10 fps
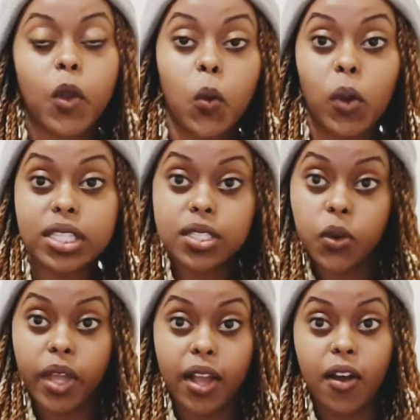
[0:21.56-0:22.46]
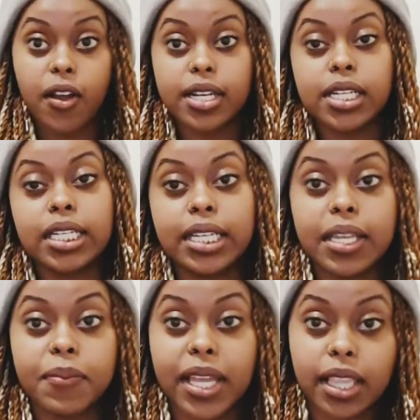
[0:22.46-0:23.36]
what's going on
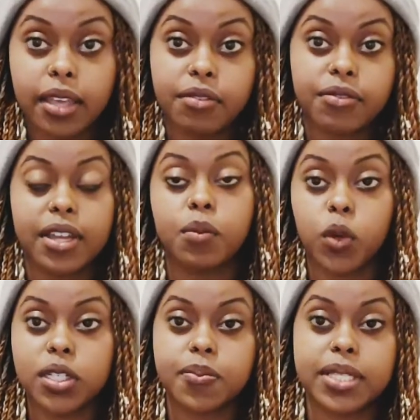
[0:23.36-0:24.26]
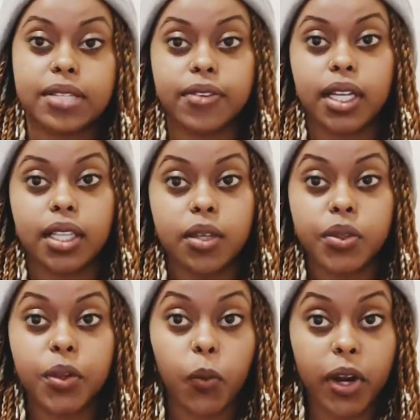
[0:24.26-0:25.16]
in my life and more specifically
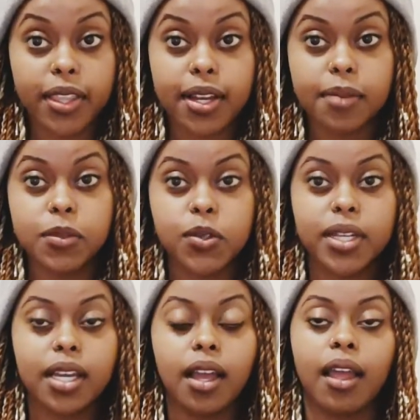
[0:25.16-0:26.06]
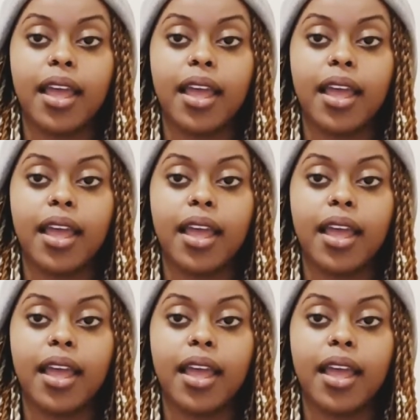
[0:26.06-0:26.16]
the work that I'm doing,